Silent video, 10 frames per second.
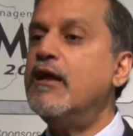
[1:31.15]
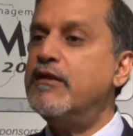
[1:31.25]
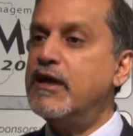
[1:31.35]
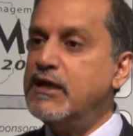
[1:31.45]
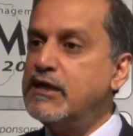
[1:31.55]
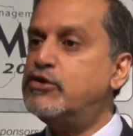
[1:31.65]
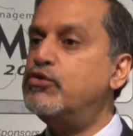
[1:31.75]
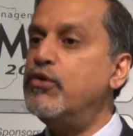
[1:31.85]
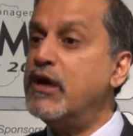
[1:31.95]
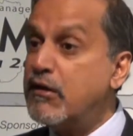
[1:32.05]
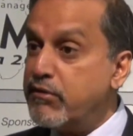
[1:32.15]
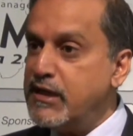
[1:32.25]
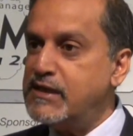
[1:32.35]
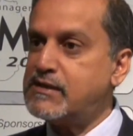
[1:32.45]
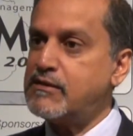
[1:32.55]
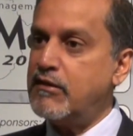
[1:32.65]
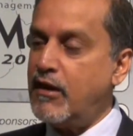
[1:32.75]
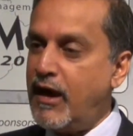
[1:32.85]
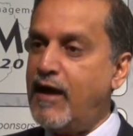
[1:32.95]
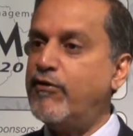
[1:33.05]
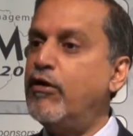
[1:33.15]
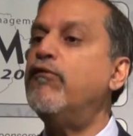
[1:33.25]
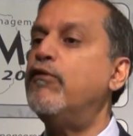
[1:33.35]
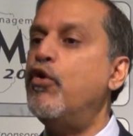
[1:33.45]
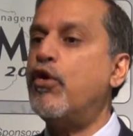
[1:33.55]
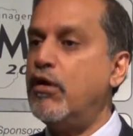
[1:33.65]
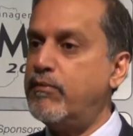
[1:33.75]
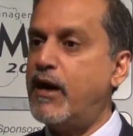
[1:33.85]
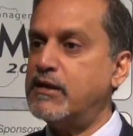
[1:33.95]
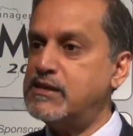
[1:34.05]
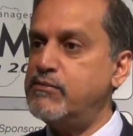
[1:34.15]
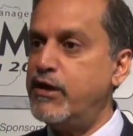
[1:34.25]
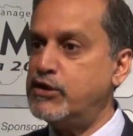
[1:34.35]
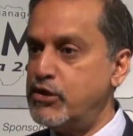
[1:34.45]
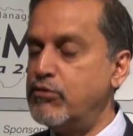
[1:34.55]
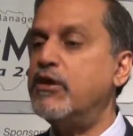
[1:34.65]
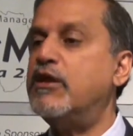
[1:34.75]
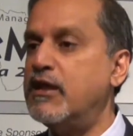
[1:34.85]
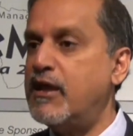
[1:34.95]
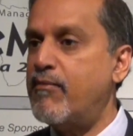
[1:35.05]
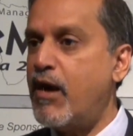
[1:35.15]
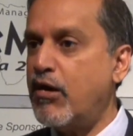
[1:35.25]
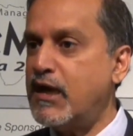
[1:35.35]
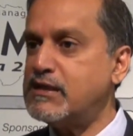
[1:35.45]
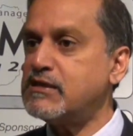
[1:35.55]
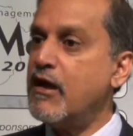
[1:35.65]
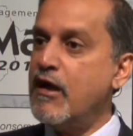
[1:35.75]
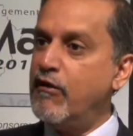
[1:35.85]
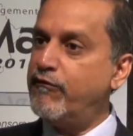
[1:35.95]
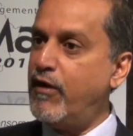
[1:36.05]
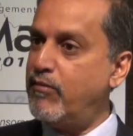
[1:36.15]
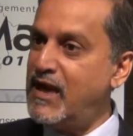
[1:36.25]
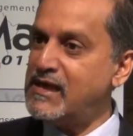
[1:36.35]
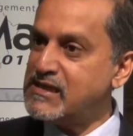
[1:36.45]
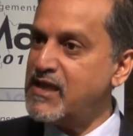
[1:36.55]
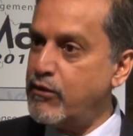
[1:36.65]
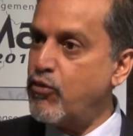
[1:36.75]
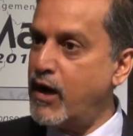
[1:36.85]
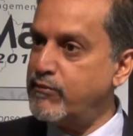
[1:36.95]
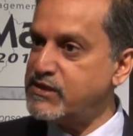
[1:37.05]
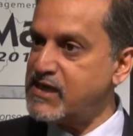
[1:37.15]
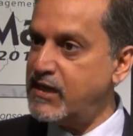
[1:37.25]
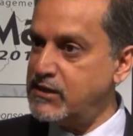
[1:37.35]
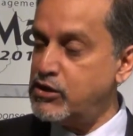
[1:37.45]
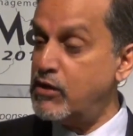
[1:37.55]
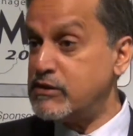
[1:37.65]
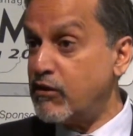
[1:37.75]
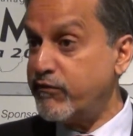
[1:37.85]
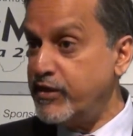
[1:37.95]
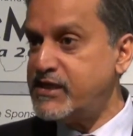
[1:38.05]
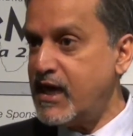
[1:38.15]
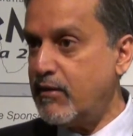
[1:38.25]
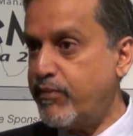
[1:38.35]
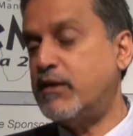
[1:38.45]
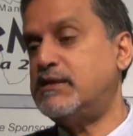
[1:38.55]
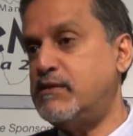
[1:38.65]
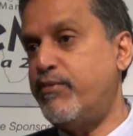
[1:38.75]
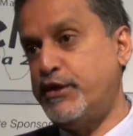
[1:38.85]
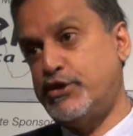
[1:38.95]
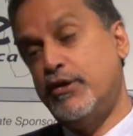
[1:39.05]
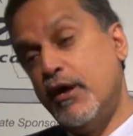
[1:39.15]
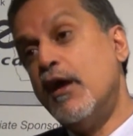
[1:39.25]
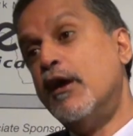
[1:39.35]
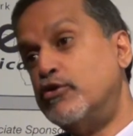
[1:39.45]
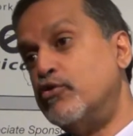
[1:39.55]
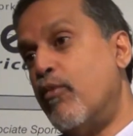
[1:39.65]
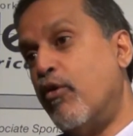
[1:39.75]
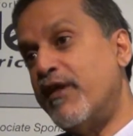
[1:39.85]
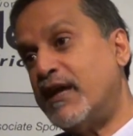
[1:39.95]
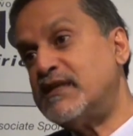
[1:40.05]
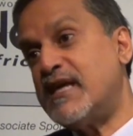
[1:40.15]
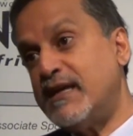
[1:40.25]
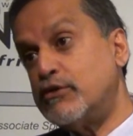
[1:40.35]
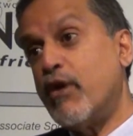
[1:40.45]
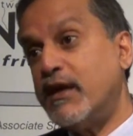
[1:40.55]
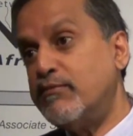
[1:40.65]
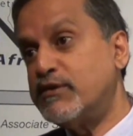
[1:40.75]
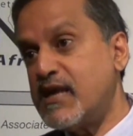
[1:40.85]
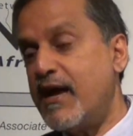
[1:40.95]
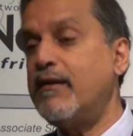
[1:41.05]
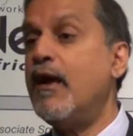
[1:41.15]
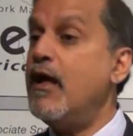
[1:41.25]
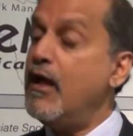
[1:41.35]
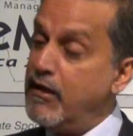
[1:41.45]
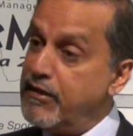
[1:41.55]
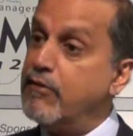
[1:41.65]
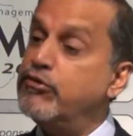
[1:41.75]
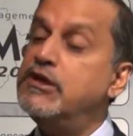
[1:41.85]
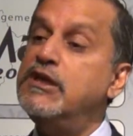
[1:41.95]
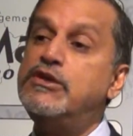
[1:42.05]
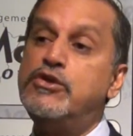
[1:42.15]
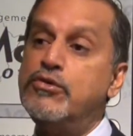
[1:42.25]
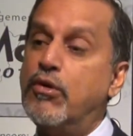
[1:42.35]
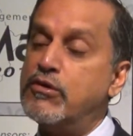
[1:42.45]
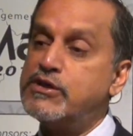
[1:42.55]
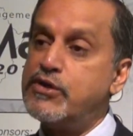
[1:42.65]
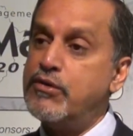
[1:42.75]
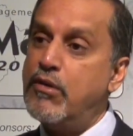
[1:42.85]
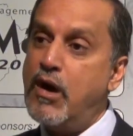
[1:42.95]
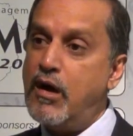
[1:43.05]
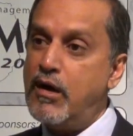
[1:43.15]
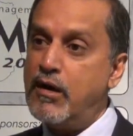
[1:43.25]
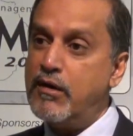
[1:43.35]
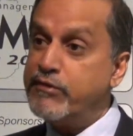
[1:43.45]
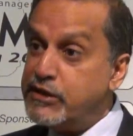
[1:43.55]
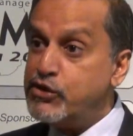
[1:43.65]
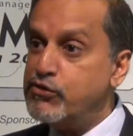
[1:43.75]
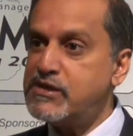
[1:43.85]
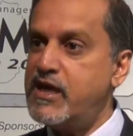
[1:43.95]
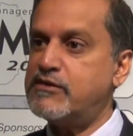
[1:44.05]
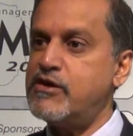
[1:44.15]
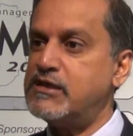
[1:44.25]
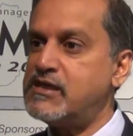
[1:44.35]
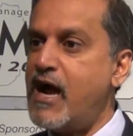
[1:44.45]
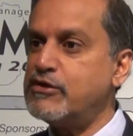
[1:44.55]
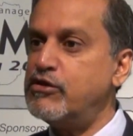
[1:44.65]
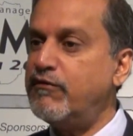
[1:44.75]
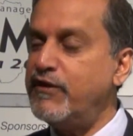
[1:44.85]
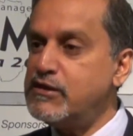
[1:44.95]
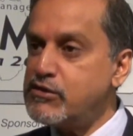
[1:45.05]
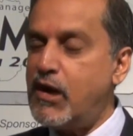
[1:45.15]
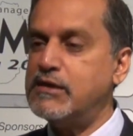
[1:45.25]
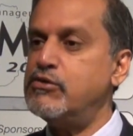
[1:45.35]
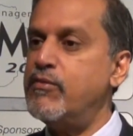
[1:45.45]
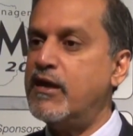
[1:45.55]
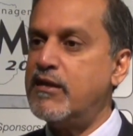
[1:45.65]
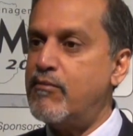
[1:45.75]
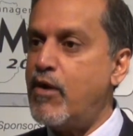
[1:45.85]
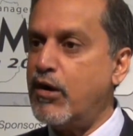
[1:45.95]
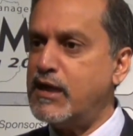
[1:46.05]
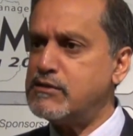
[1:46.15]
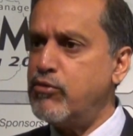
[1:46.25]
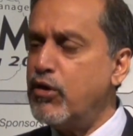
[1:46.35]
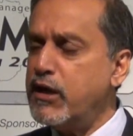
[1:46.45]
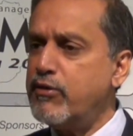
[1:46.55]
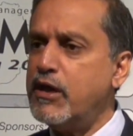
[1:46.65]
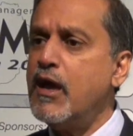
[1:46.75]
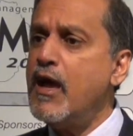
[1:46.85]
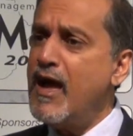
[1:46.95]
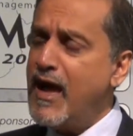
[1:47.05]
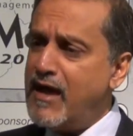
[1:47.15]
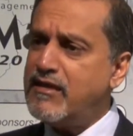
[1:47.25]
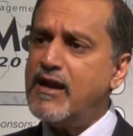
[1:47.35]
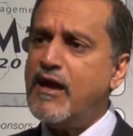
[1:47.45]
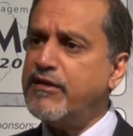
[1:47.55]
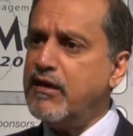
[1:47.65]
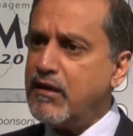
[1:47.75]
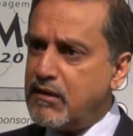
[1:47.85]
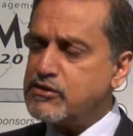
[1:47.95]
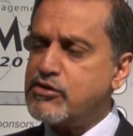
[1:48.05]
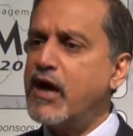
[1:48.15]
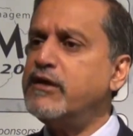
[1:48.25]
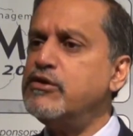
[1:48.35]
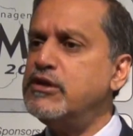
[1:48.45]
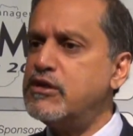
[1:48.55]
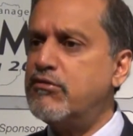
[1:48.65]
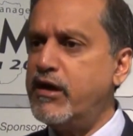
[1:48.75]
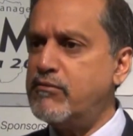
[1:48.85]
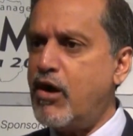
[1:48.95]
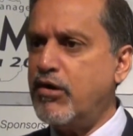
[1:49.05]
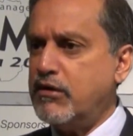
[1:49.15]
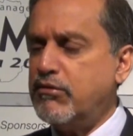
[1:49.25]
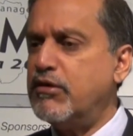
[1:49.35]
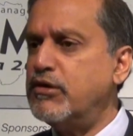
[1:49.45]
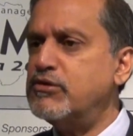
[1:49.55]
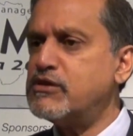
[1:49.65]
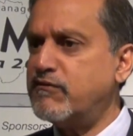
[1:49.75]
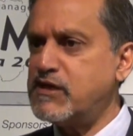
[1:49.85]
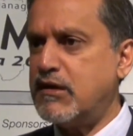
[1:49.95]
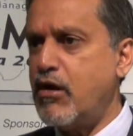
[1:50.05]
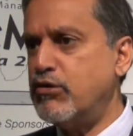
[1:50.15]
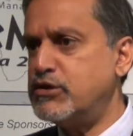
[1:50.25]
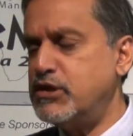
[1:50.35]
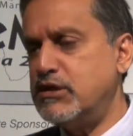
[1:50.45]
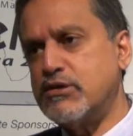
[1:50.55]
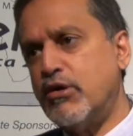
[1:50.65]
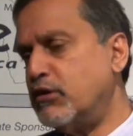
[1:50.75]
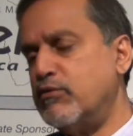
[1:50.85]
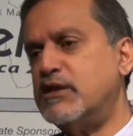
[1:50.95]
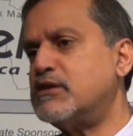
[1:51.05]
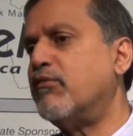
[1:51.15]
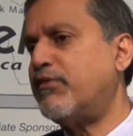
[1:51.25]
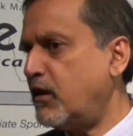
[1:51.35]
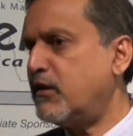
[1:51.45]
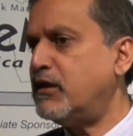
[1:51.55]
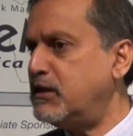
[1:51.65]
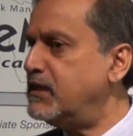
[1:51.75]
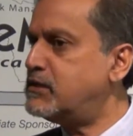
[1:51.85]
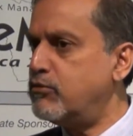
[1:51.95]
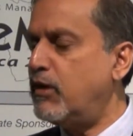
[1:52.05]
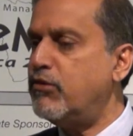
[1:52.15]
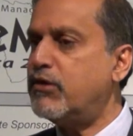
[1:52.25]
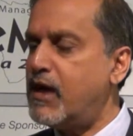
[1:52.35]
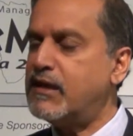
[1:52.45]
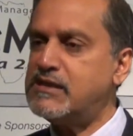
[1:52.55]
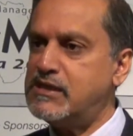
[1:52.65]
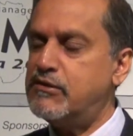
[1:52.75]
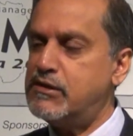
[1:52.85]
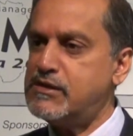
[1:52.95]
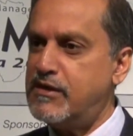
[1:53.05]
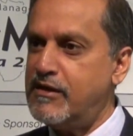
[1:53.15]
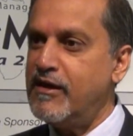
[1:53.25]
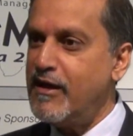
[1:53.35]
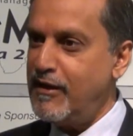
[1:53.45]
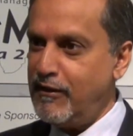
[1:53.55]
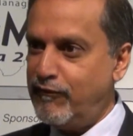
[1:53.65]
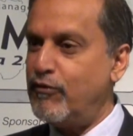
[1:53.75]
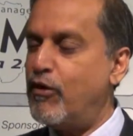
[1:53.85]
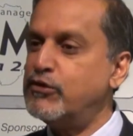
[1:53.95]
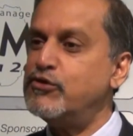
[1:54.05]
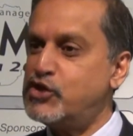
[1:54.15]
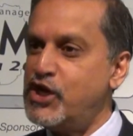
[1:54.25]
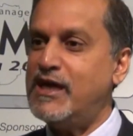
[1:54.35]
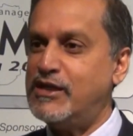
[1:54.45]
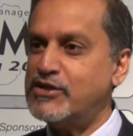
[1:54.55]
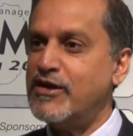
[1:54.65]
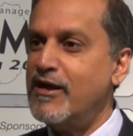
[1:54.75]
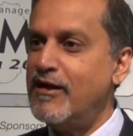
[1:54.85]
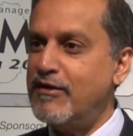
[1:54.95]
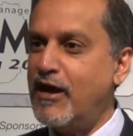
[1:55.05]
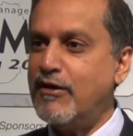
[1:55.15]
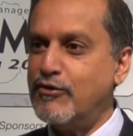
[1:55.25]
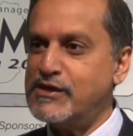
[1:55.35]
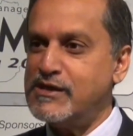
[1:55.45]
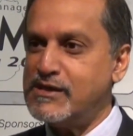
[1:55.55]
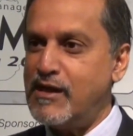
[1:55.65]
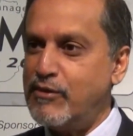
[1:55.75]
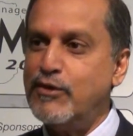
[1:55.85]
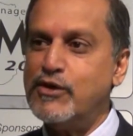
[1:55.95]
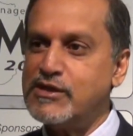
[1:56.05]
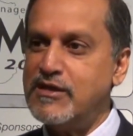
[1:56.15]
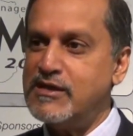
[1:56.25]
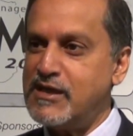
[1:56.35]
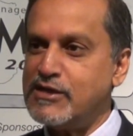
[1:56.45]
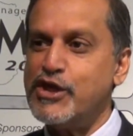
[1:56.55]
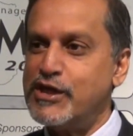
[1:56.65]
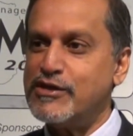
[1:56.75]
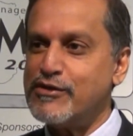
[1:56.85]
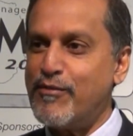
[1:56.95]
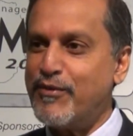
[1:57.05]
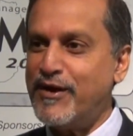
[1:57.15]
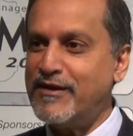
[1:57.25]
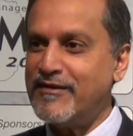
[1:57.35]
They need to increase the level of local participation within their markets from less than 1% in terms of retail participation to more than 10–20%. They would need to also reduce their transaction fees so as to make their markets more liquid. And then I think trying to integrate market through the use of technology is going to be something that needs to be looked at seriously if we want to change the ecosystem in which these exchanges operate.